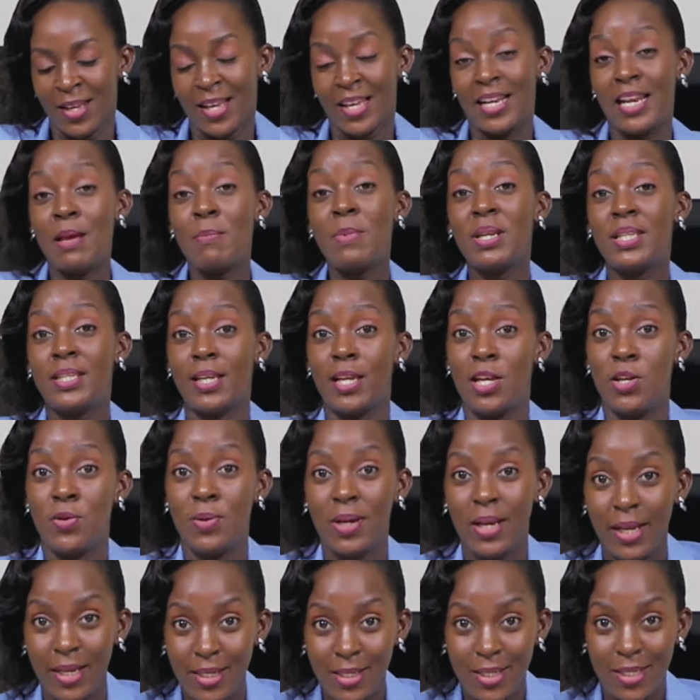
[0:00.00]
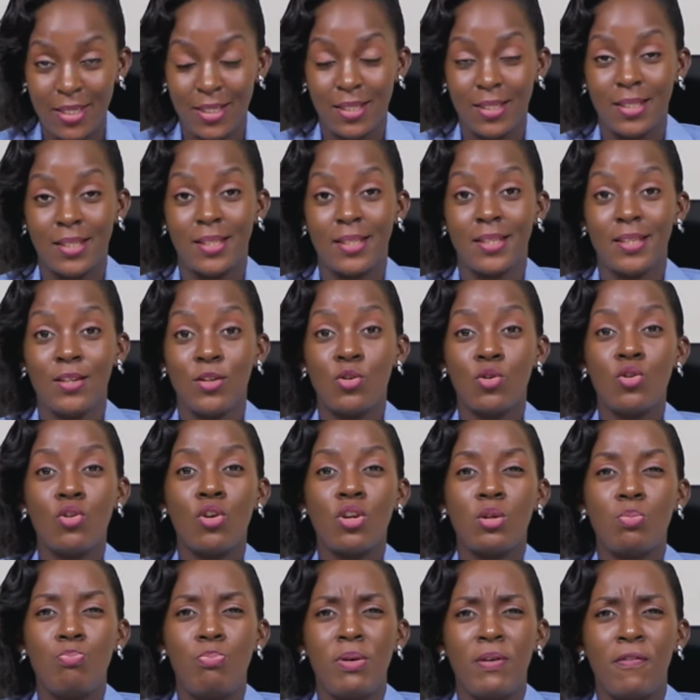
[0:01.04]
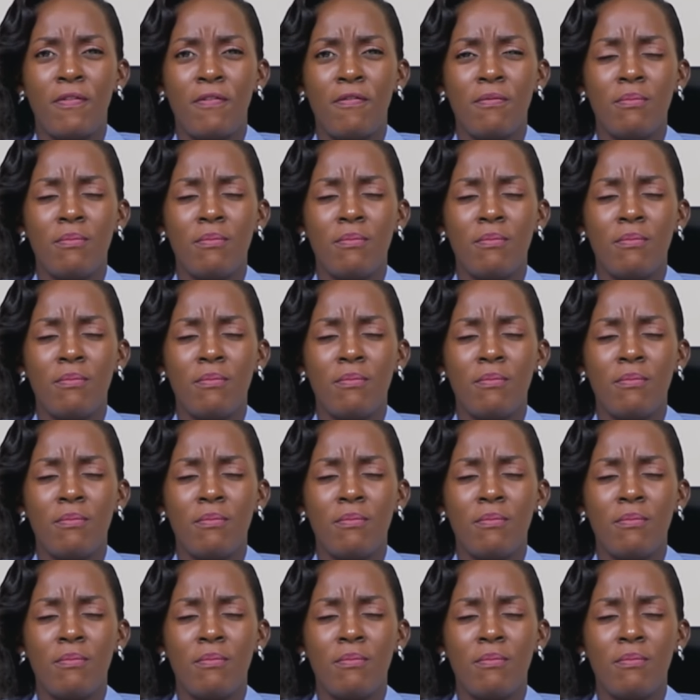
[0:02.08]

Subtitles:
Let me tell you, ladies, do not be,